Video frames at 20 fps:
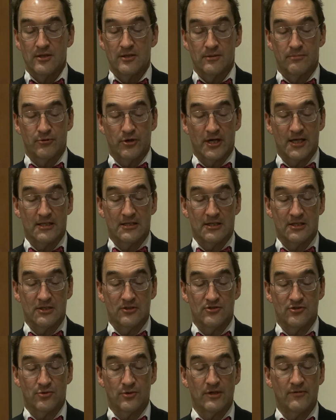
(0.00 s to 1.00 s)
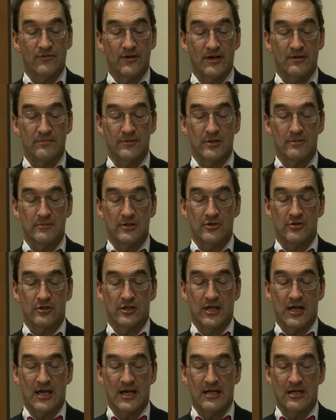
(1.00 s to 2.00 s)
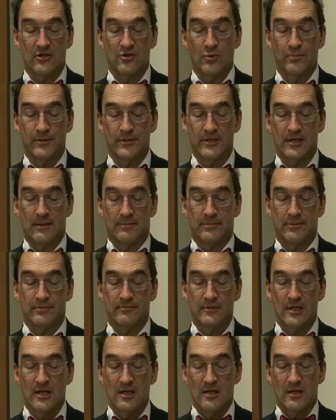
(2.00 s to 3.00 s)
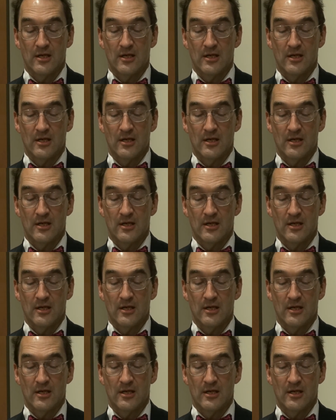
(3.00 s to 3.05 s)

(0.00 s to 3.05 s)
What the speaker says: The Bradley's 25mm cannon opened up.